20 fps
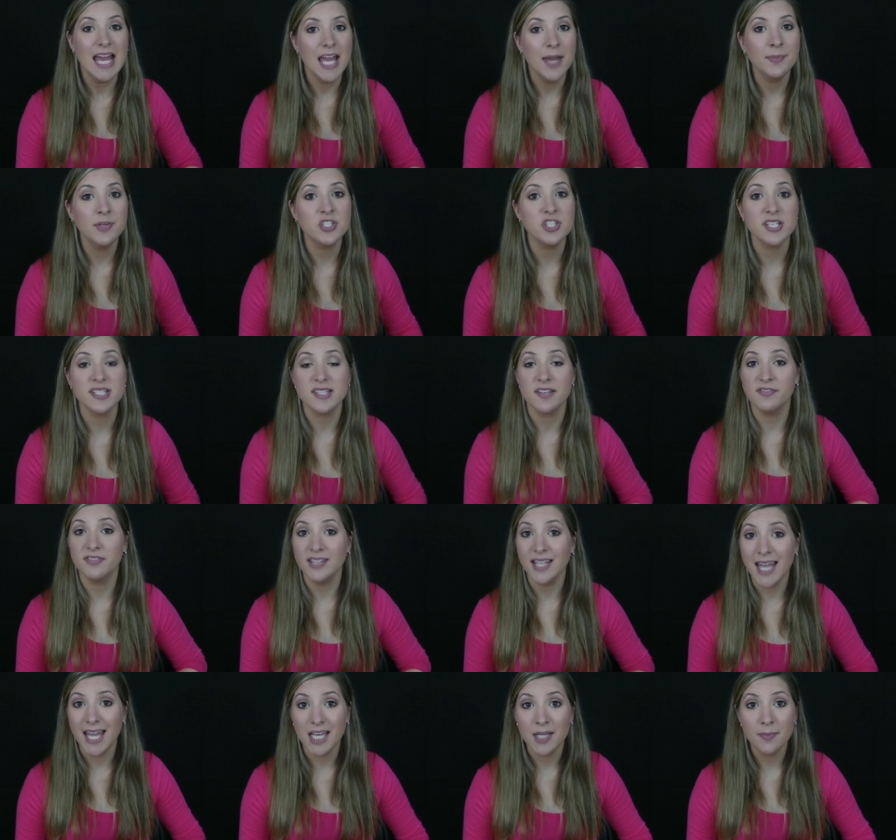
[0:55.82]
images of
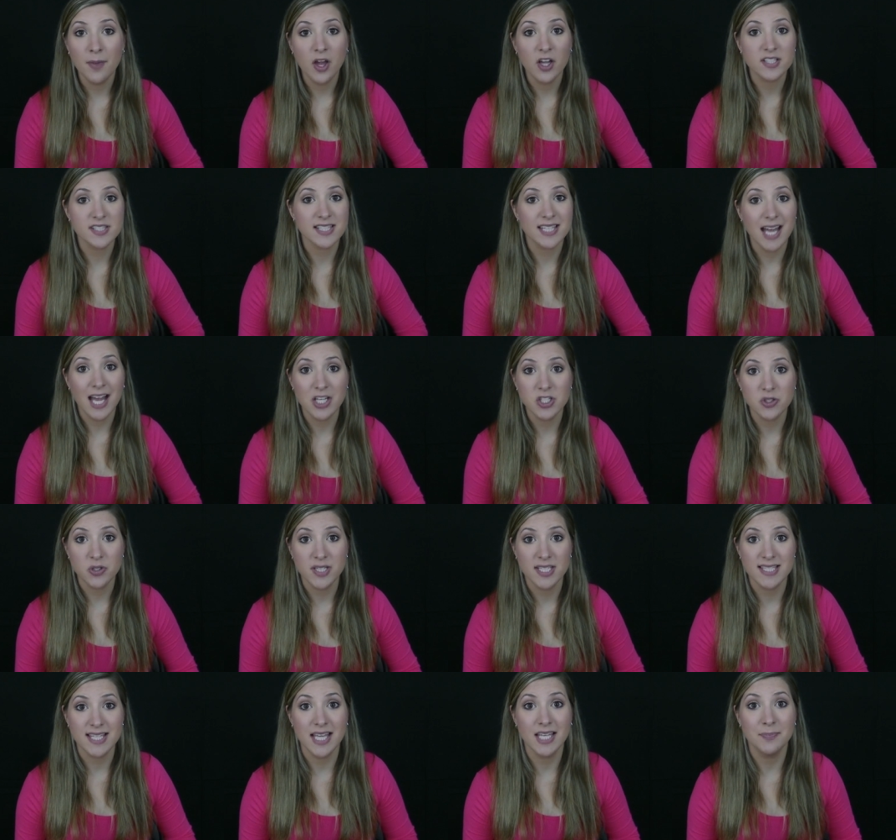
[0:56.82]
landmarks,
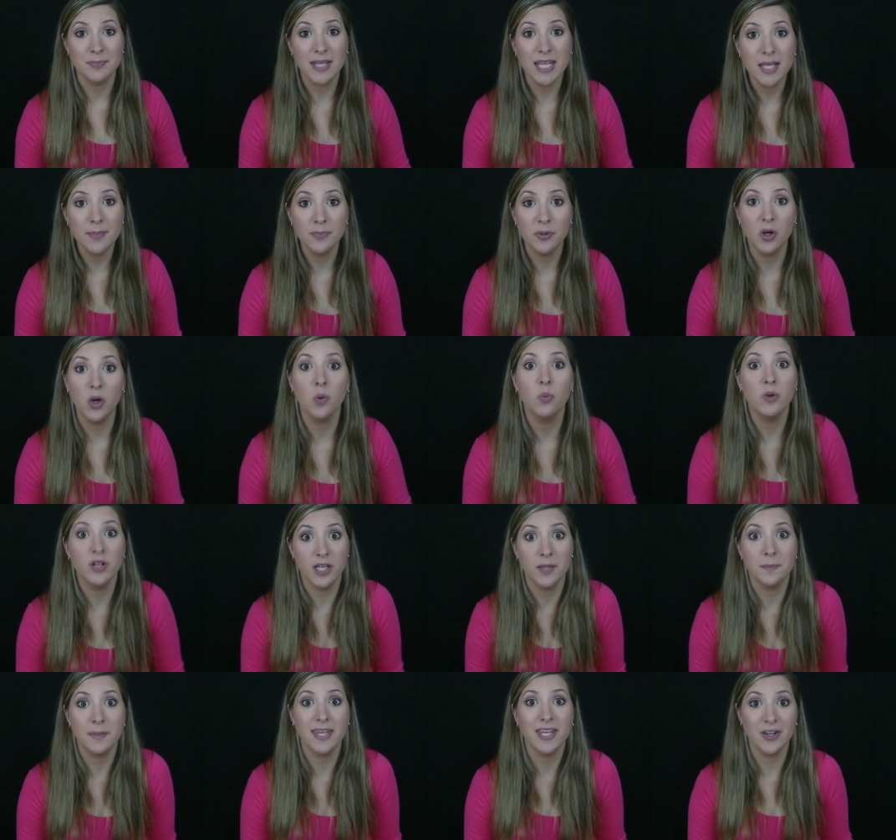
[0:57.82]
countries, and people will
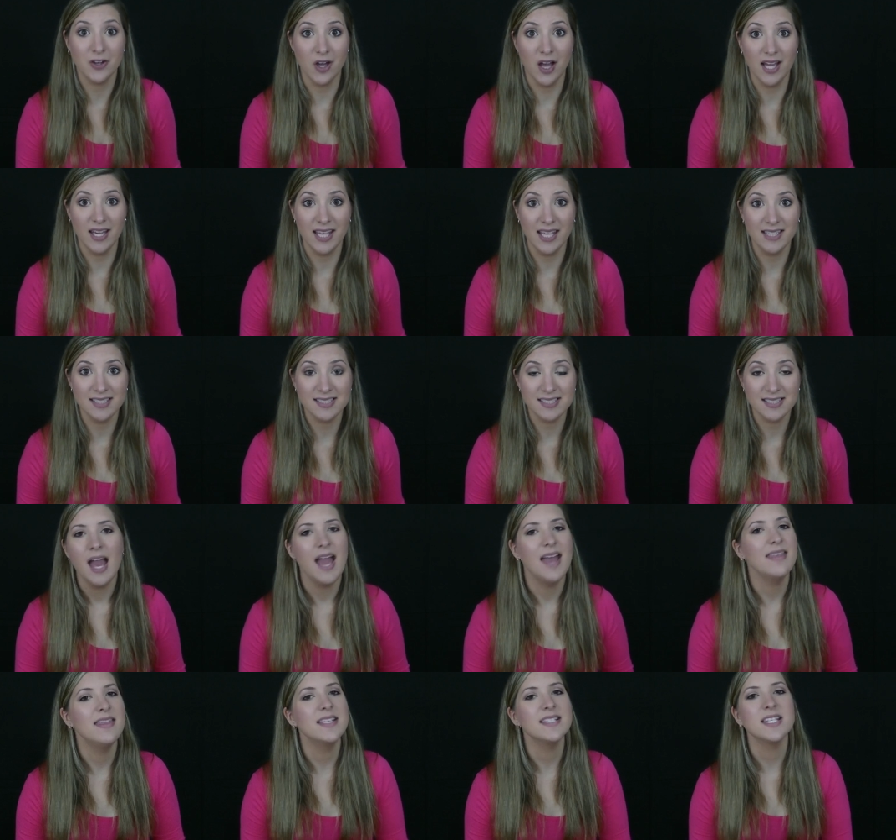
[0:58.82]
appear on it.
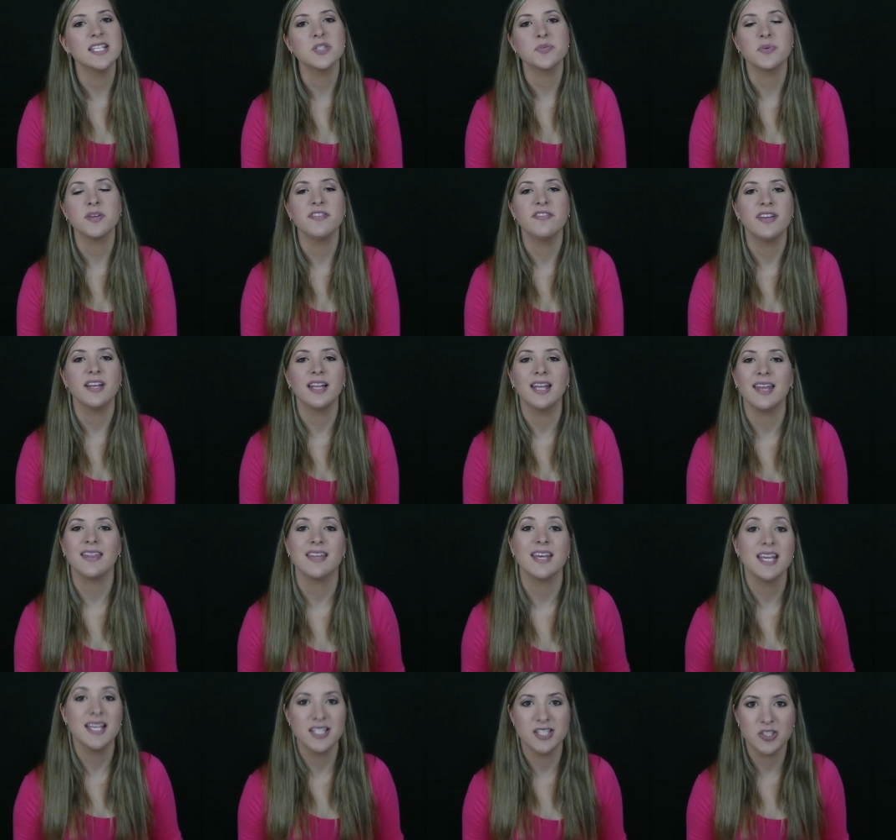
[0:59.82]
And this is revealing the
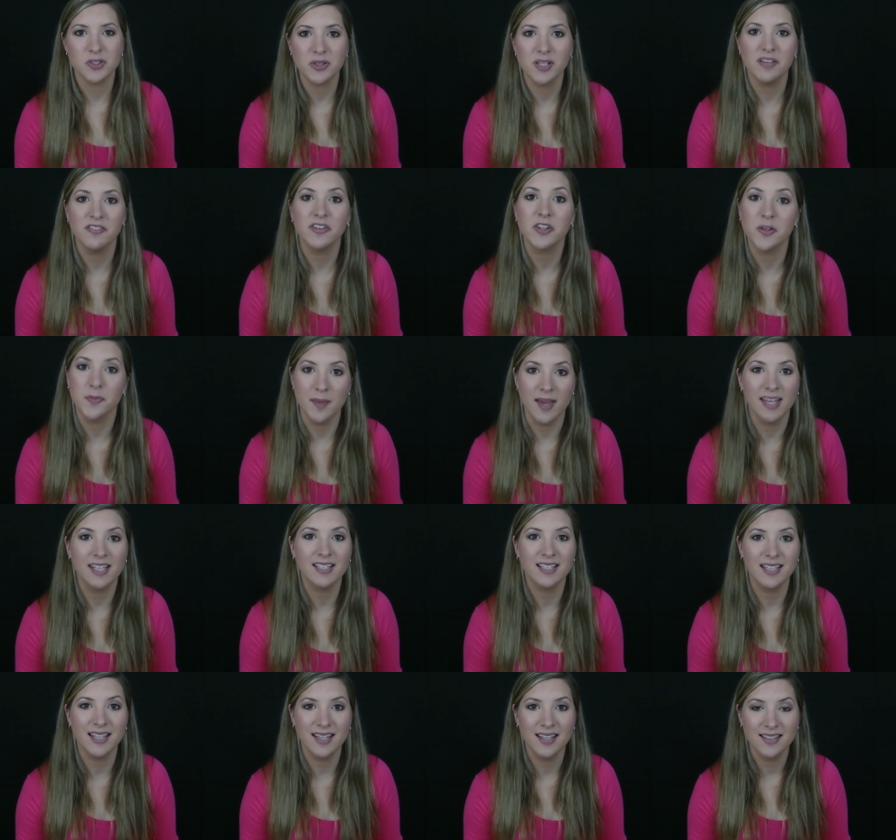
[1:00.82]
history of
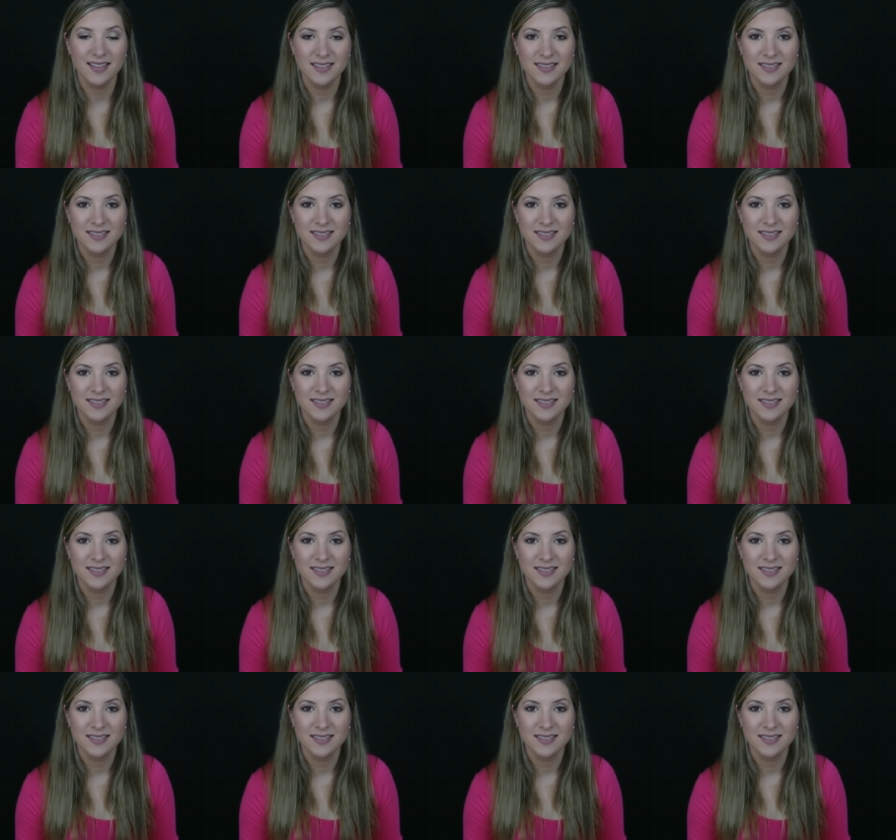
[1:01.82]
humanity.